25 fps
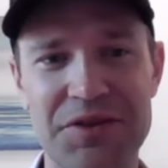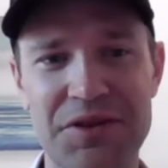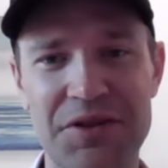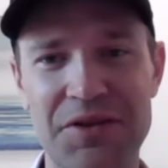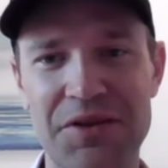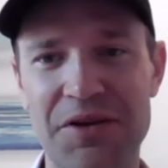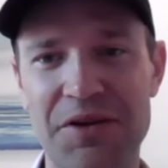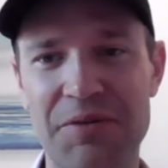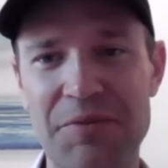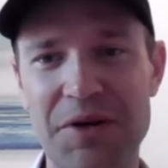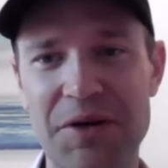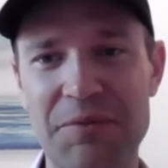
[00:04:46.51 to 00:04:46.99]
than a
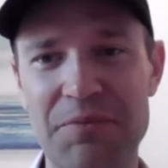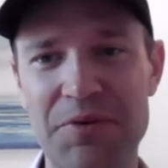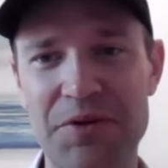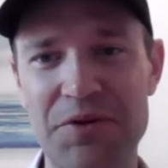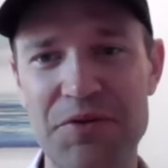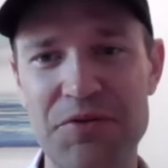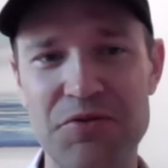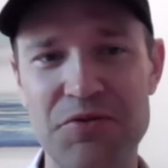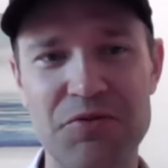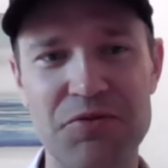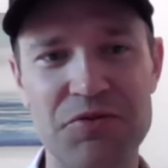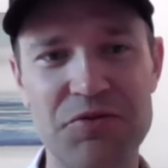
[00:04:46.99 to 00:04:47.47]
lot of my
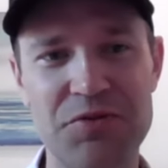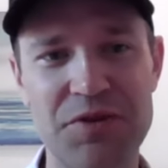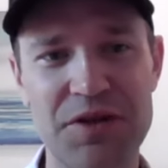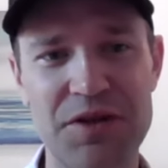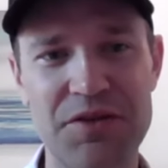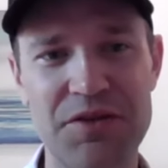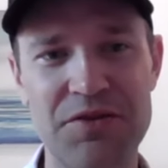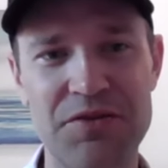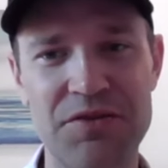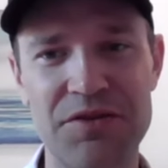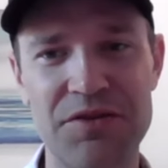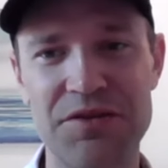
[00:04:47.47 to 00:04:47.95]
peers who were trying
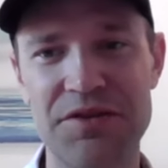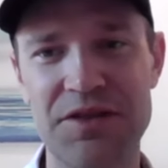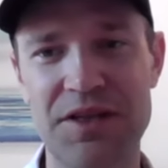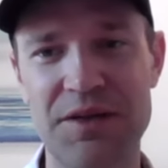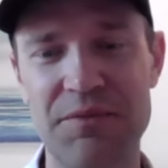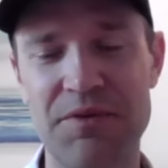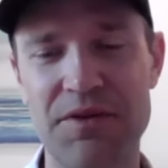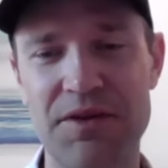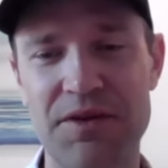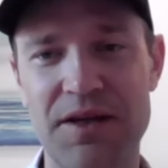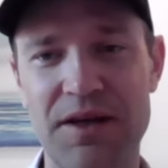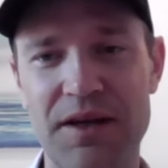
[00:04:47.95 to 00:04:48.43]
to do the
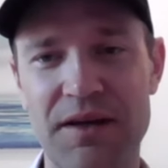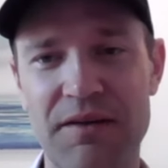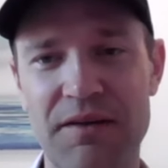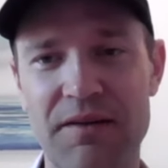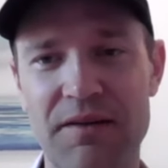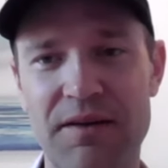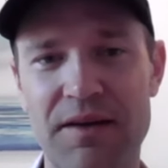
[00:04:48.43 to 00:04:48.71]
same thing.